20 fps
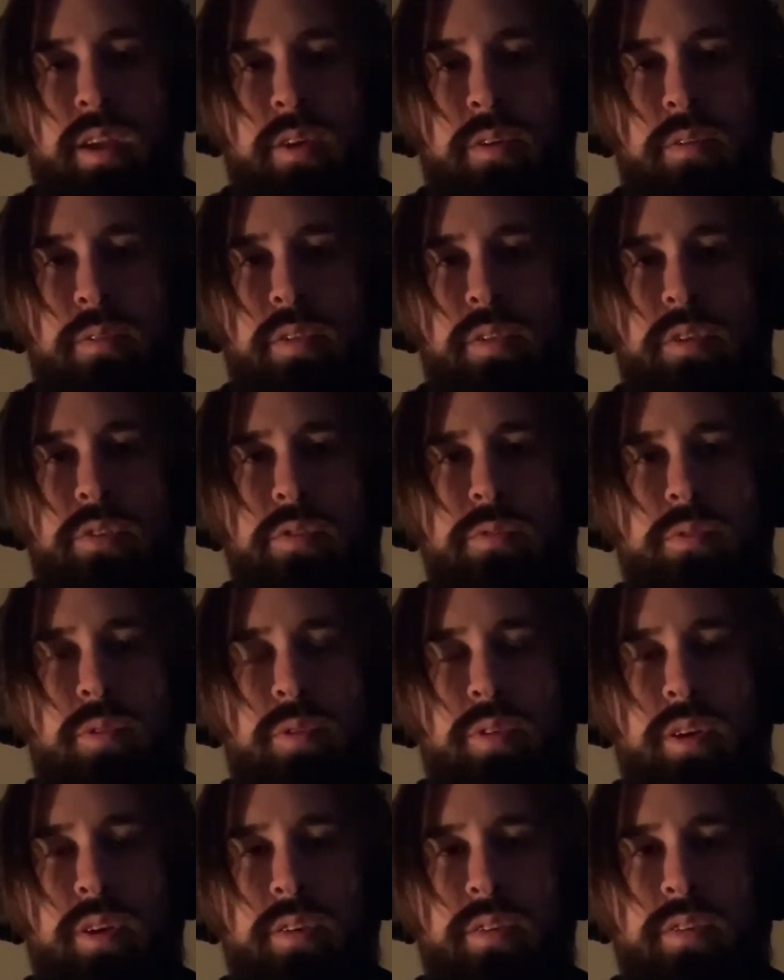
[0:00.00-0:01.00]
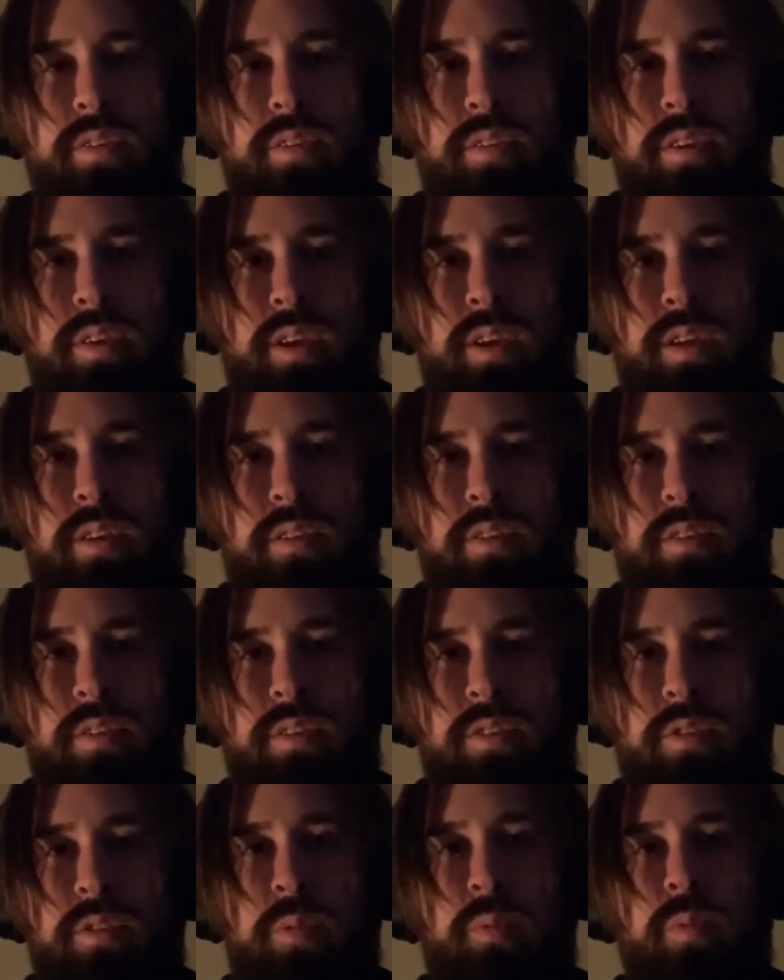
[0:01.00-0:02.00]
this forest and
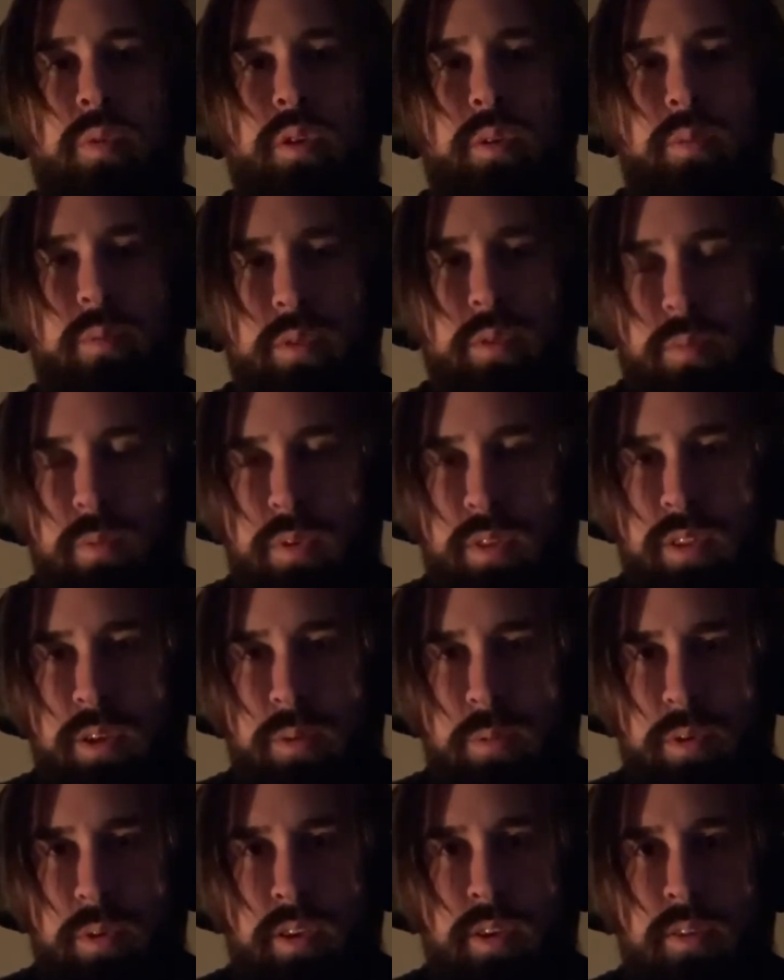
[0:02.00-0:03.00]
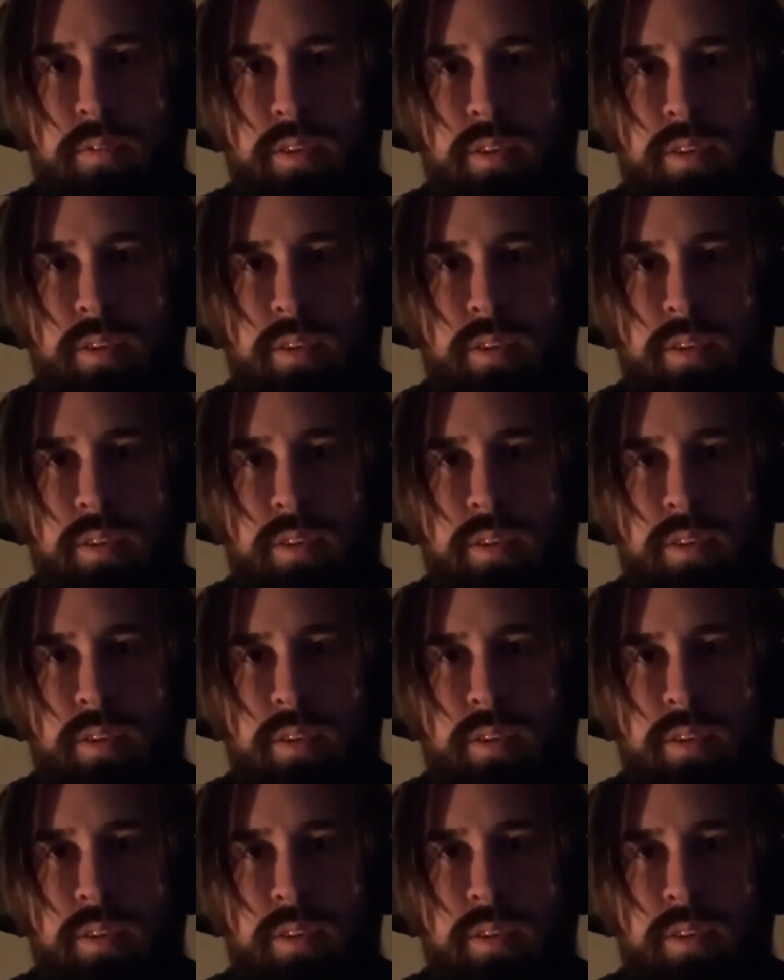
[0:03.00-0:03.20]
to work with what they were given.